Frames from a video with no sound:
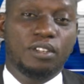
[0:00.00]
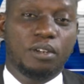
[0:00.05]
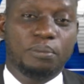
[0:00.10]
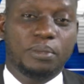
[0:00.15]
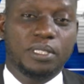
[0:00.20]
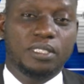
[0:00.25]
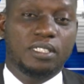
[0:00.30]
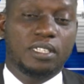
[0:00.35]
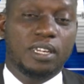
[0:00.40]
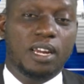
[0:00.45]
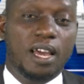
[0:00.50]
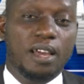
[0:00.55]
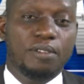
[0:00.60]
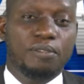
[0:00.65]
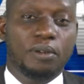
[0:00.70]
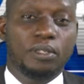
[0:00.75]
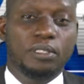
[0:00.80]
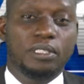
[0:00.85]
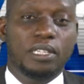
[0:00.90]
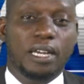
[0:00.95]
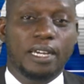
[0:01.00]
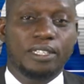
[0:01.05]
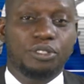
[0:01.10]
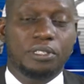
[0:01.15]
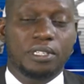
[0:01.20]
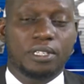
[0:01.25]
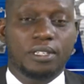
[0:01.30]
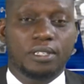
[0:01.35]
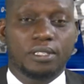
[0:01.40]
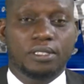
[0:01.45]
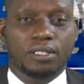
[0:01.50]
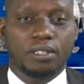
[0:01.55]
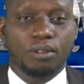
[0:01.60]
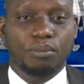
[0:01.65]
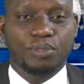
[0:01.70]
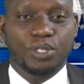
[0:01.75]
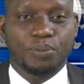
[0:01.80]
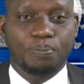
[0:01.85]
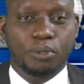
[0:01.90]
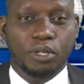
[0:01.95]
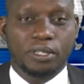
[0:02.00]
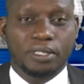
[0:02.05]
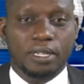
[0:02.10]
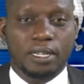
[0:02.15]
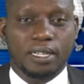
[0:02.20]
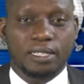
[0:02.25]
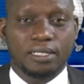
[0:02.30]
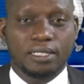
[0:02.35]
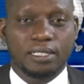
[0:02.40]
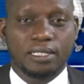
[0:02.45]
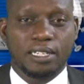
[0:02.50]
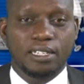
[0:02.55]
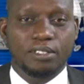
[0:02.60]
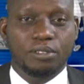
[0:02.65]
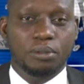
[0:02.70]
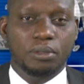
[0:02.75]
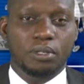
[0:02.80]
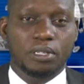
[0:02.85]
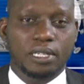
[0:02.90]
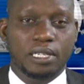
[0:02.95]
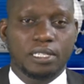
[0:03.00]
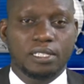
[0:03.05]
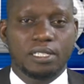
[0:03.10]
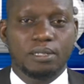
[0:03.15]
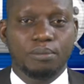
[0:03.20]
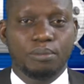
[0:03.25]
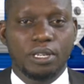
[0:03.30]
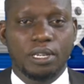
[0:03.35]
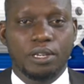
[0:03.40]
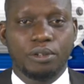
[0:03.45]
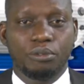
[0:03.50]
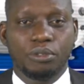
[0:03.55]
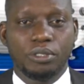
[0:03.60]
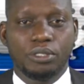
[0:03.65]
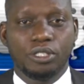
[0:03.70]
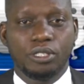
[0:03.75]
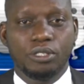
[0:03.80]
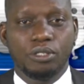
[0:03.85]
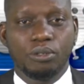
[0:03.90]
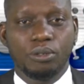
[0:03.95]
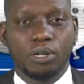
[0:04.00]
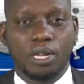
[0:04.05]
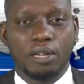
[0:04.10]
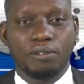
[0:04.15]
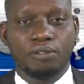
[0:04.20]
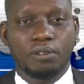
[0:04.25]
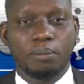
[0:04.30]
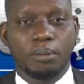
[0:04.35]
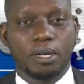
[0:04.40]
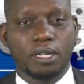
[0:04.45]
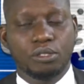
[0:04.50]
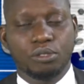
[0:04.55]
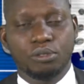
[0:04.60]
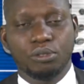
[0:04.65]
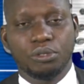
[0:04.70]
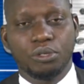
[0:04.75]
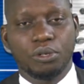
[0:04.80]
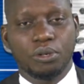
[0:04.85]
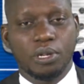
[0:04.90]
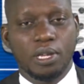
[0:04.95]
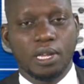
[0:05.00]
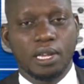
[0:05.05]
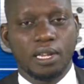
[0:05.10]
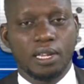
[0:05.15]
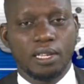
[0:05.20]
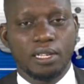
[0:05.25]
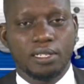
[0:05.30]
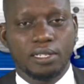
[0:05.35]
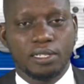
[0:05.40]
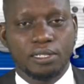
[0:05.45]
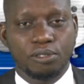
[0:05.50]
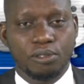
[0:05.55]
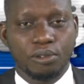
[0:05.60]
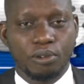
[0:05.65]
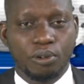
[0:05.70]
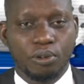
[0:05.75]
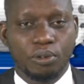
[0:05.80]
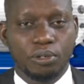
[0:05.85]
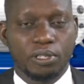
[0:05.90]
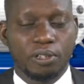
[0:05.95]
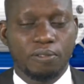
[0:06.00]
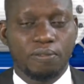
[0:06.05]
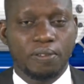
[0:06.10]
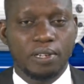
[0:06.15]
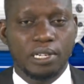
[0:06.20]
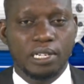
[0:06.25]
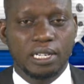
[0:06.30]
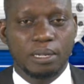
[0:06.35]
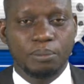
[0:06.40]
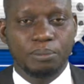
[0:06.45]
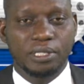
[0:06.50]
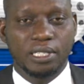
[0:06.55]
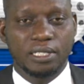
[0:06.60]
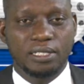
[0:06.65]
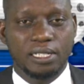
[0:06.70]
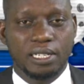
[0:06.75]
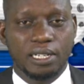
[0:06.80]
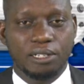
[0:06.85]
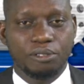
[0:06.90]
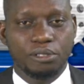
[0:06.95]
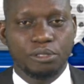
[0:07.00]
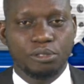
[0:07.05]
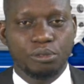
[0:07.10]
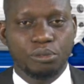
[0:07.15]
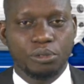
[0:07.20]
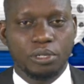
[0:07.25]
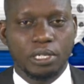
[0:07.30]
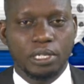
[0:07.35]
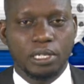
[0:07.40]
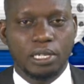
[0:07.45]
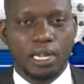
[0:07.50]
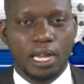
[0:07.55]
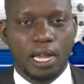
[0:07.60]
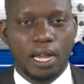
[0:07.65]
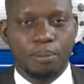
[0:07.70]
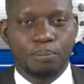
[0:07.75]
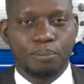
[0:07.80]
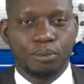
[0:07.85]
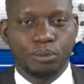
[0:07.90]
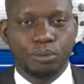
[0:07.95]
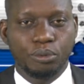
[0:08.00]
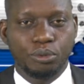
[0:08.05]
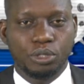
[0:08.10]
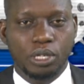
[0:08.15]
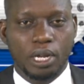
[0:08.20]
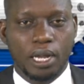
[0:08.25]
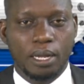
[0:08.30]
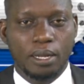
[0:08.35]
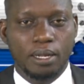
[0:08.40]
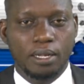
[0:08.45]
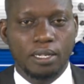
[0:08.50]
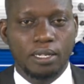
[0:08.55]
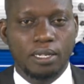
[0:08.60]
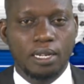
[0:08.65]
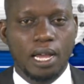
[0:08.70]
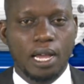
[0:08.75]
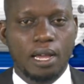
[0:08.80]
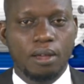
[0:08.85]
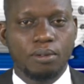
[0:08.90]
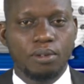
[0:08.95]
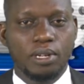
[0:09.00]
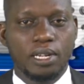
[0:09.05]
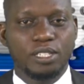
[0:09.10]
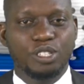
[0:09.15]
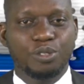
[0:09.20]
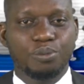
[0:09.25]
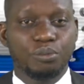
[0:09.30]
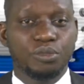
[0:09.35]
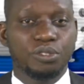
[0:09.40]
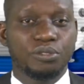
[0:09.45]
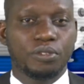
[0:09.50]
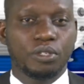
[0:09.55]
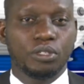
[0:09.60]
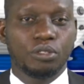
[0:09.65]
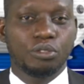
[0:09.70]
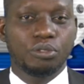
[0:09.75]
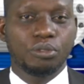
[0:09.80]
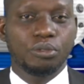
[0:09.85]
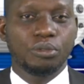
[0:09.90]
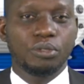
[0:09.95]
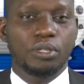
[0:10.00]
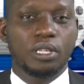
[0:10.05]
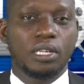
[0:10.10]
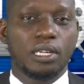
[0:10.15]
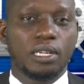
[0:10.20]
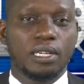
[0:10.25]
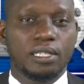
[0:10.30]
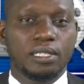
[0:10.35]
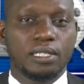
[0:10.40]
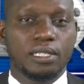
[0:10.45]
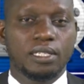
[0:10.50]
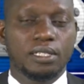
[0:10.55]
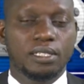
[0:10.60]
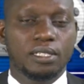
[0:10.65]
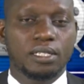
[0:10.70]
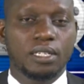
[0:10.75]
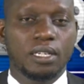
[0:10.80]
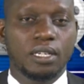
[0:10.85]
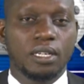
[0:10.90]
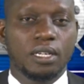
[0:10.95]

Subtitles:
Updates Live on the Nigeria Customs Broadcasting Network, NCBN, reaching you live from our studio here in Asokoro, the Federal Capital Territory, Abuja. Now, let's move on to the latest